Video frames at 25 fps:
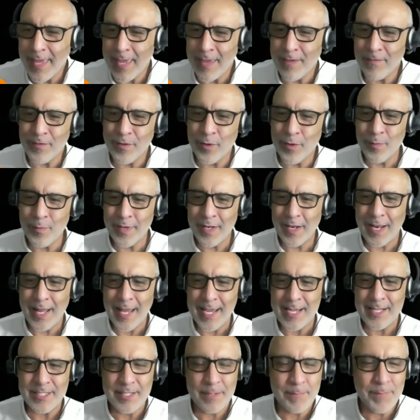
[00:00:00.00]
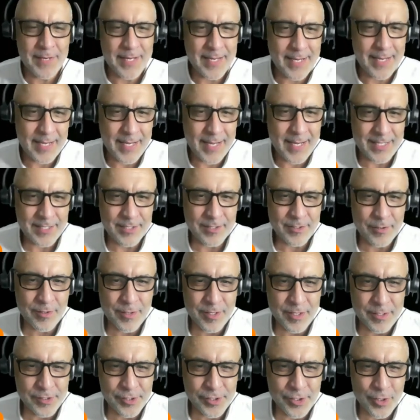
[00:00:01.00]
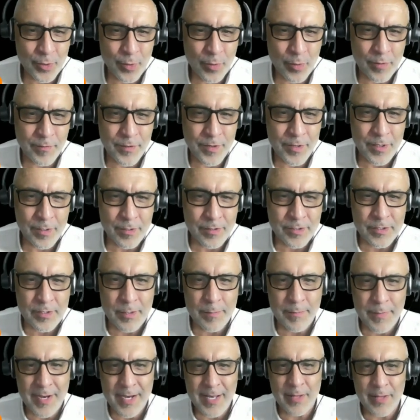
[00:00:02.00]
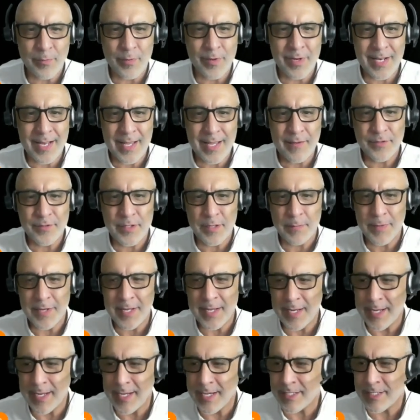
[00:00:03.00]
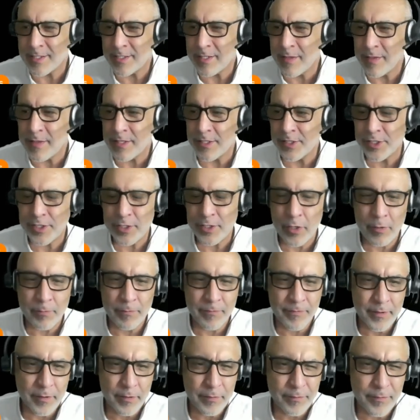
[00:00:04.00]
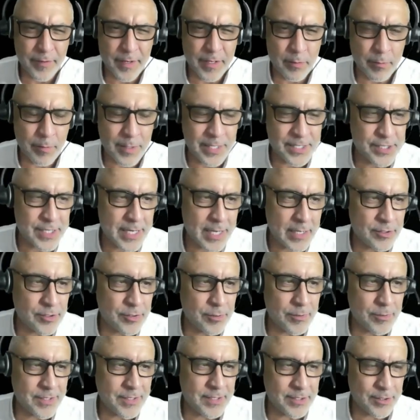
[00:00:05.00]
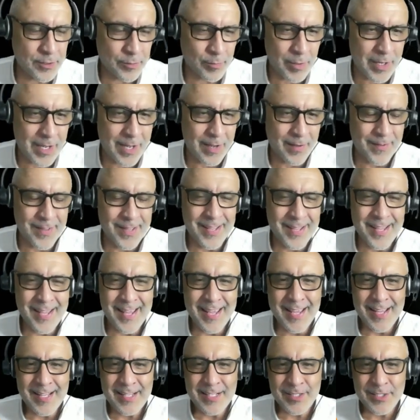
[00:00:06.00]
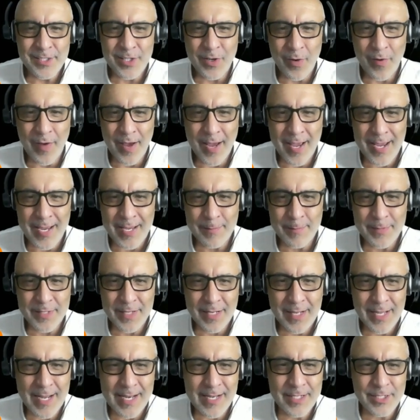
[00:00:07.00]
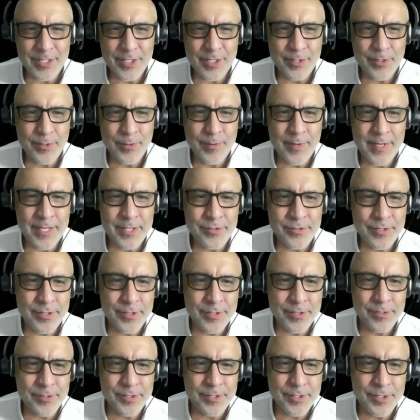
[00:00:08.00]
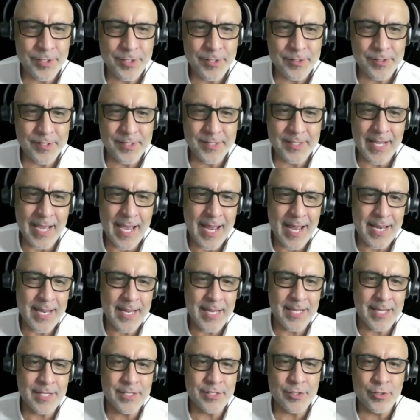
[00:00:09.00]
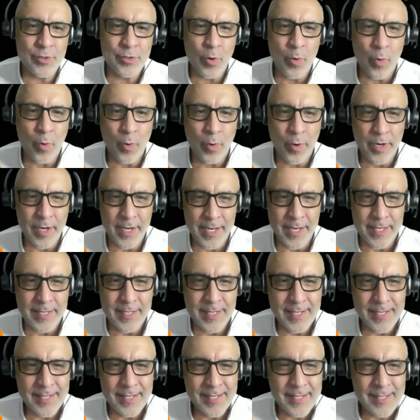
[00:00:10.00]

if you would like to be a guest on the show, if you know somebody that would love to be a guest on this show, feel free to reach out to us as well. So I am delighted to introduce to you Scotty and Torin,